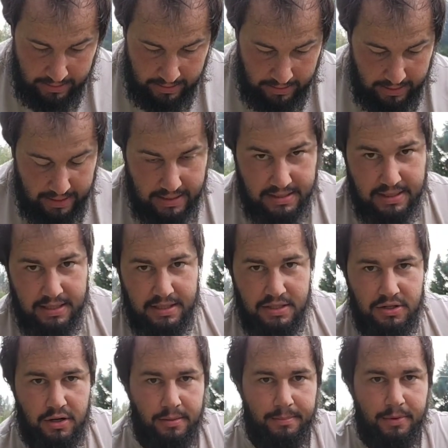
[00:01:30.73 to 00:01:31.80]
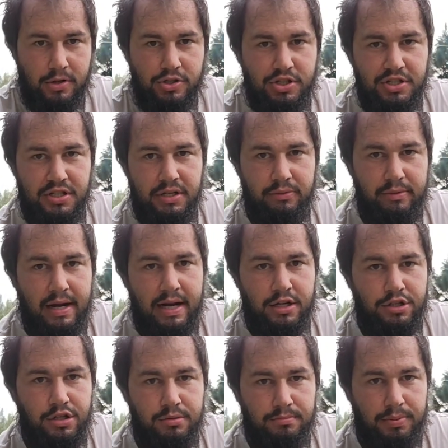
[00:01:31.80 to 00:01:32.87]
Like I said, these are emergency
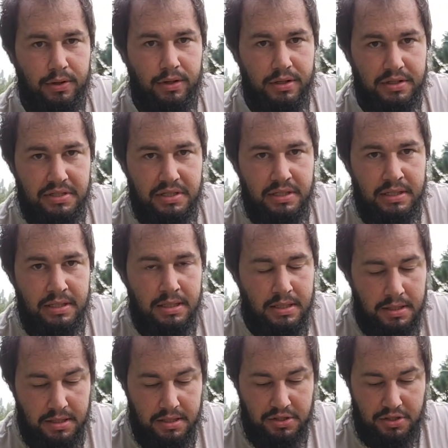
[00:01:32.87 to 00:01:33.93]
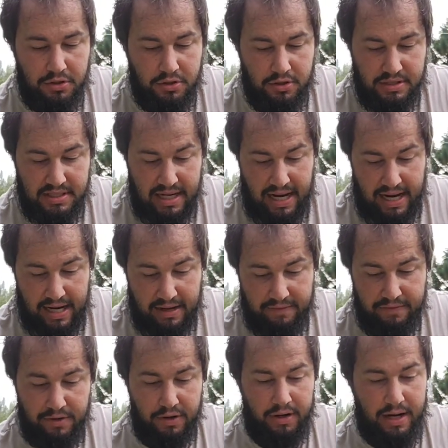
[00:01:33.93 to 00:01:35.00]
ration bars. These are good to
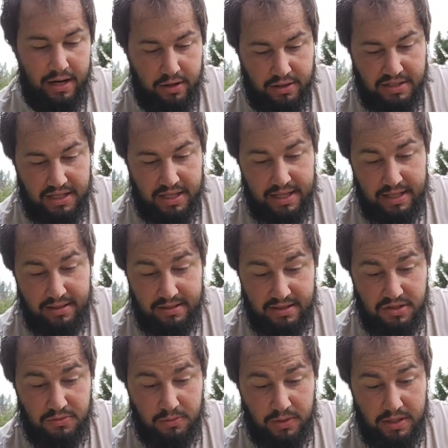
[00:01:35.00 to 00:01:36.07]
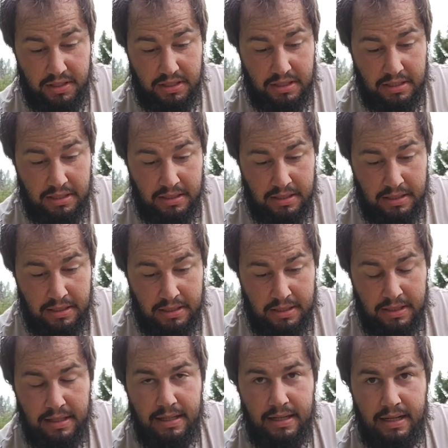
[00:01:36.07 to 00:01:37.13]
have. They're airtight. This one,
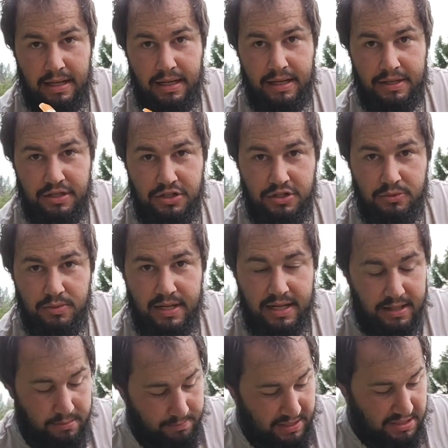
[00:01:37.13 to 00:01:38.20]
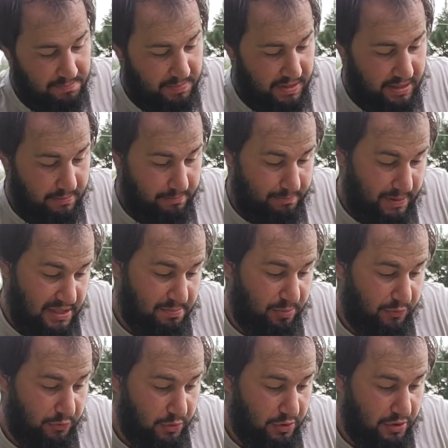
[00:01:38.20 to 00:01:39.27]
the due date, best
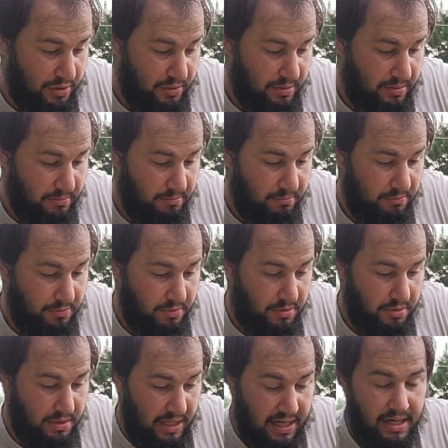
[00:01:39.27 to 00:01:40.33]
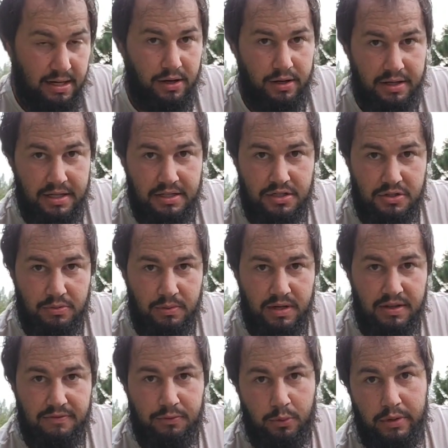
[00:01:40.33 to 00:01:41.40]
before date on it's
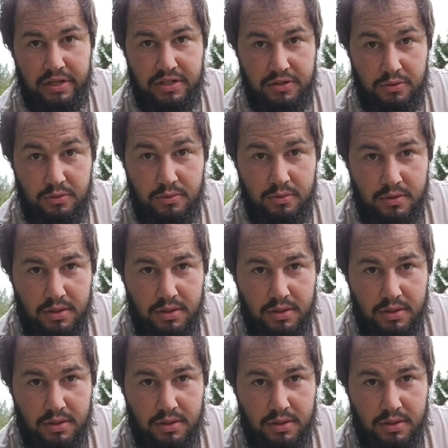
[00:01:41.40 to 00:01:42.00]
2042.